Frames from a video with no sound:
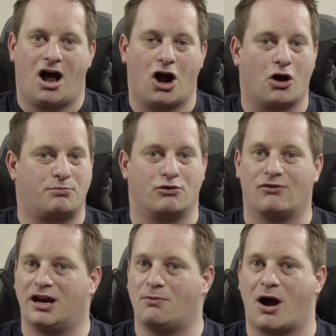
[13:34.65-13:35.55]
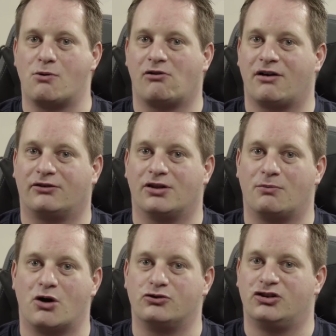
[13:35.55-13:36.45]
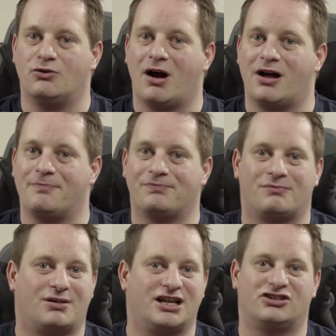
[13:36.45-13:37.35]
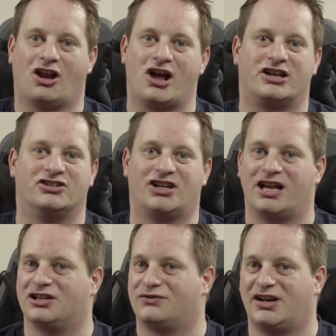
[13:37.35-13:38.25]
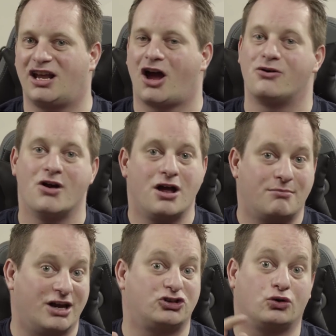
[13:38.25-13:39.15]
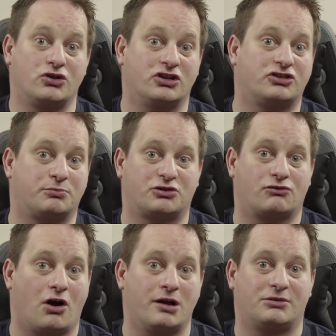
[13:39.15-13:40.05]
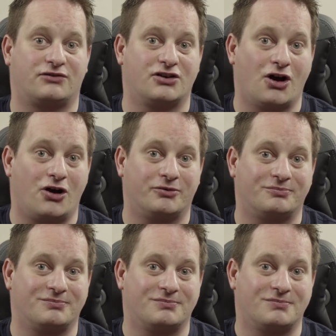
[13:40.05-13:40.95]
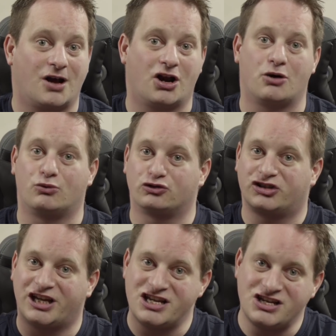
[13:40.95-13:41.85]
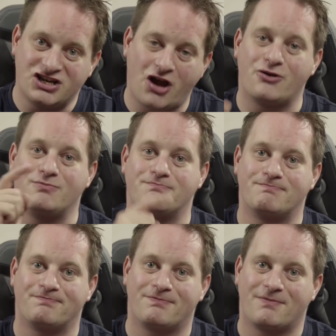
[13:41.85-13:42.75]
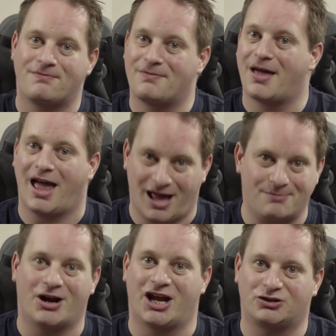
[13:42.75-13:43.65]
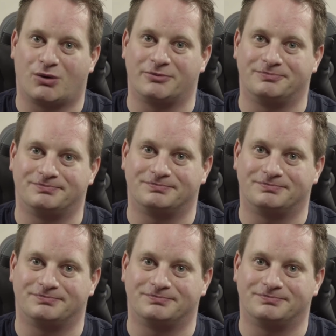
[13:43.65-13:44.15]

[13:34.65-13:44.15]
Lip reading: I hope you're really well wherever in the world you are. Please like and share this video, make sure you're subscribed if you're not, and I will see you in my next one.